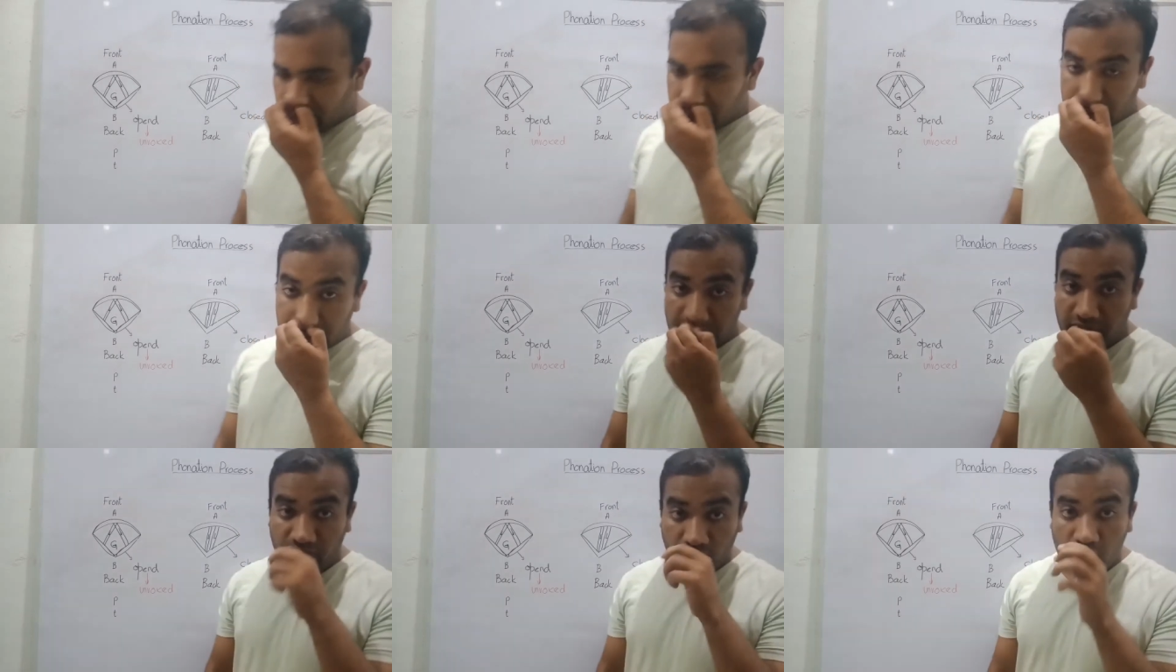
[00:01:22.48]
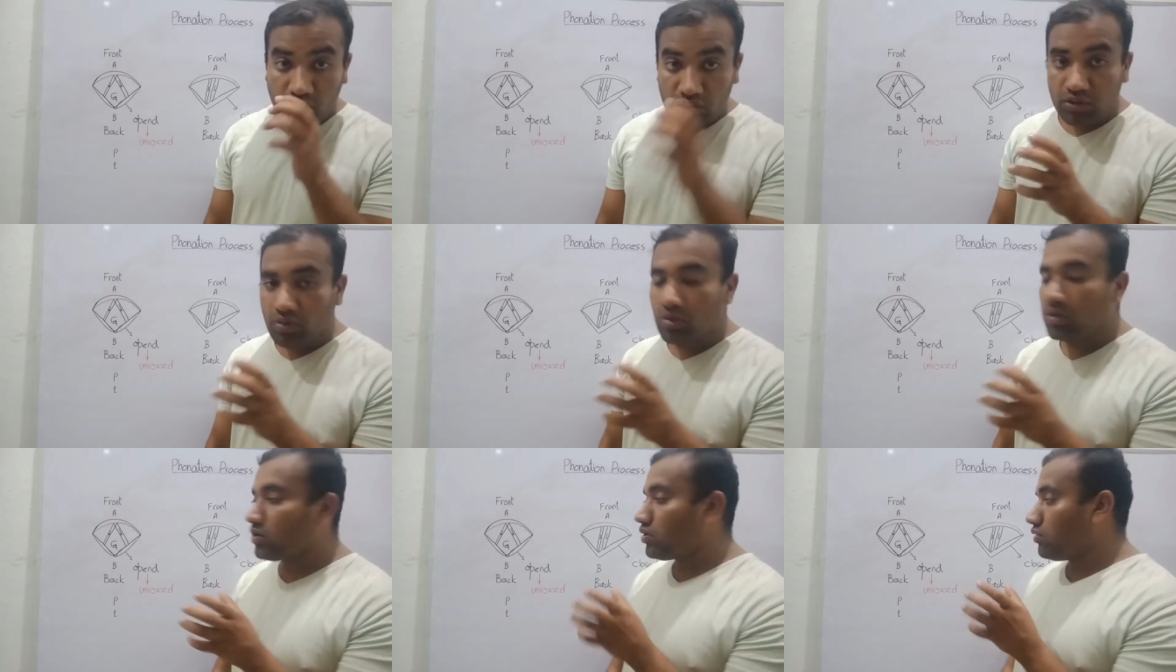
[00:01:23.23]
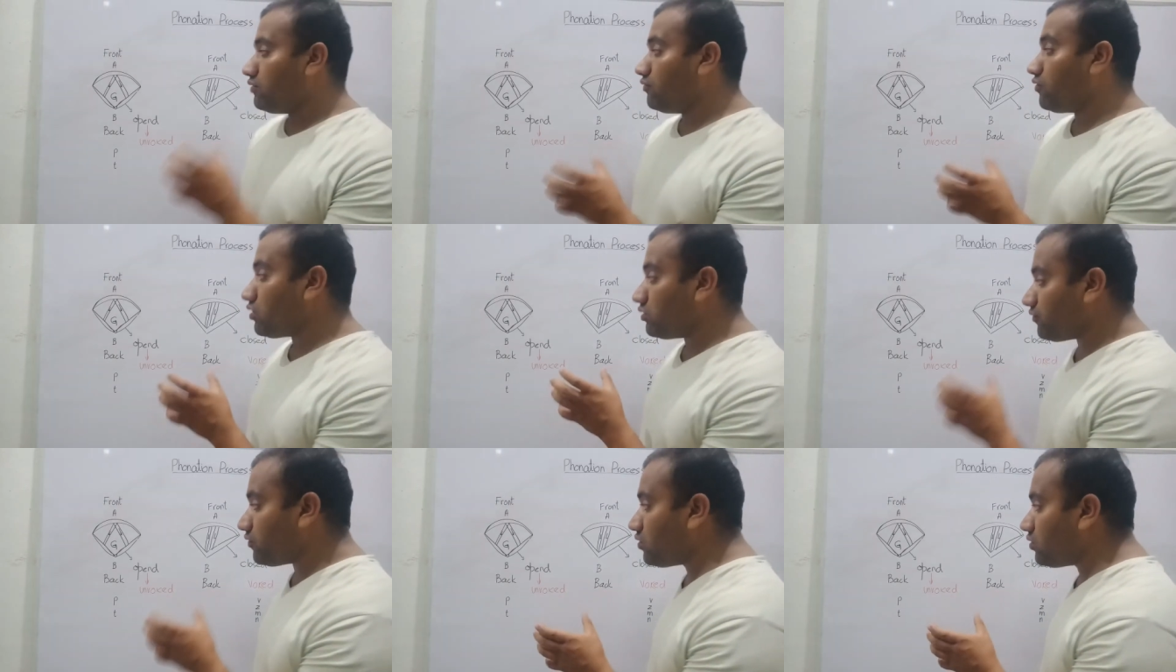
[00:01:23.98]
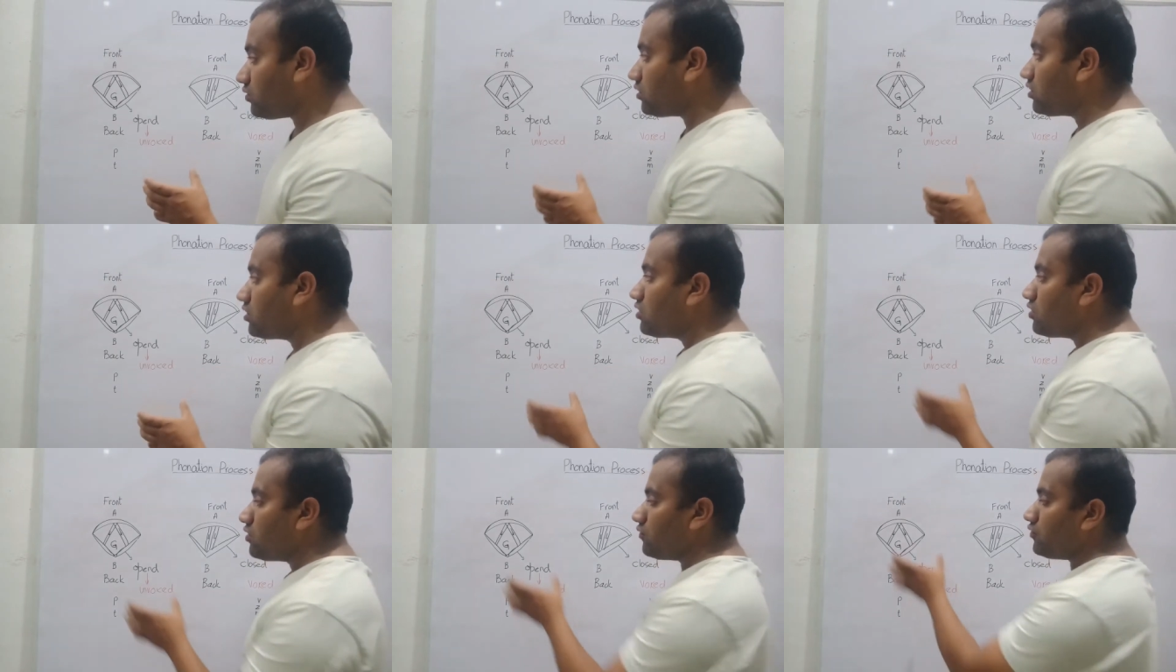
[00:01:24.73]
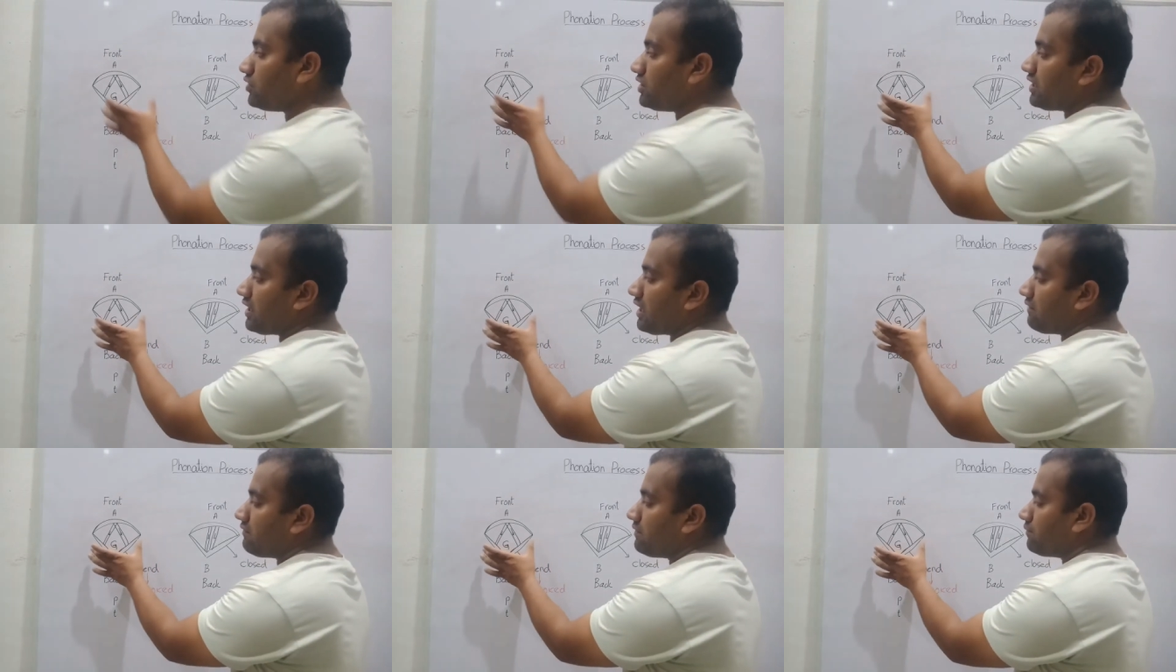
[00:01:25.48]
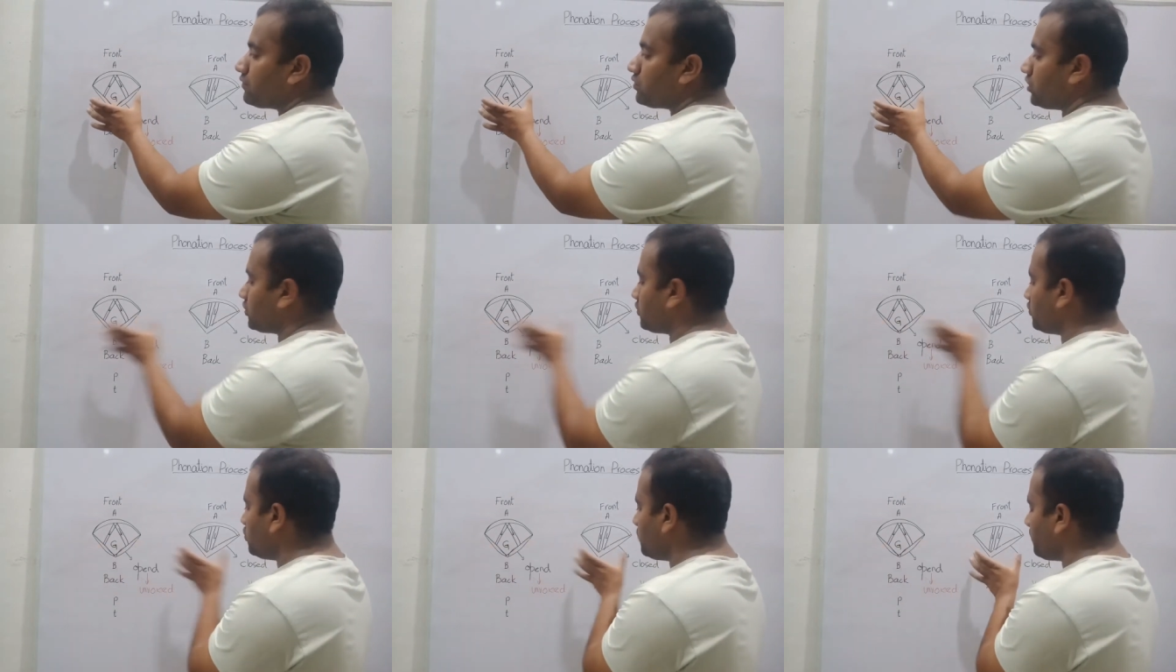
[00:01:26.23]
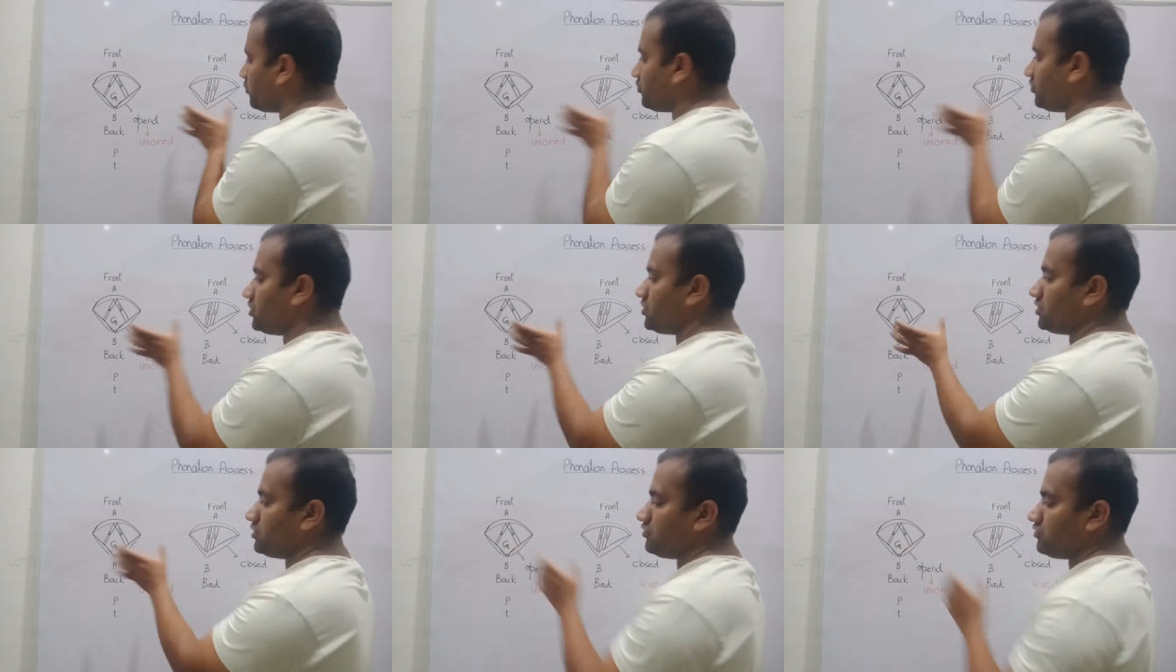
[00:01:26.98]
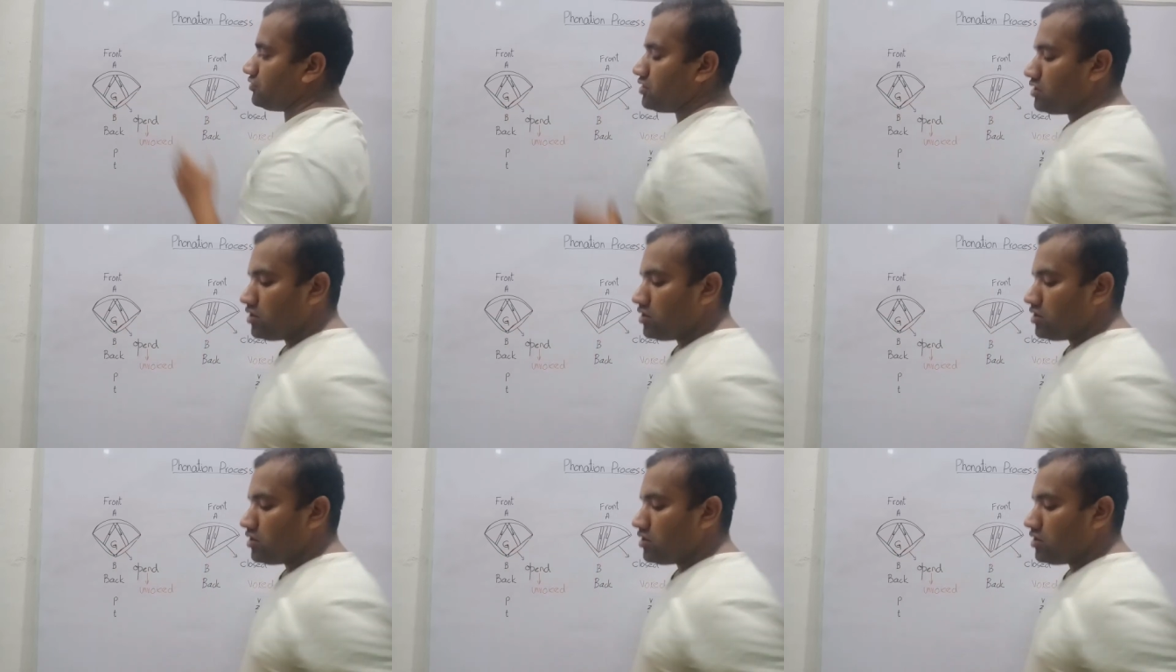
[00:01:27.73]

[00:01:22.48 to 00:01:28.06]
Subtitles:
And in the vocal fold, we have the two positions.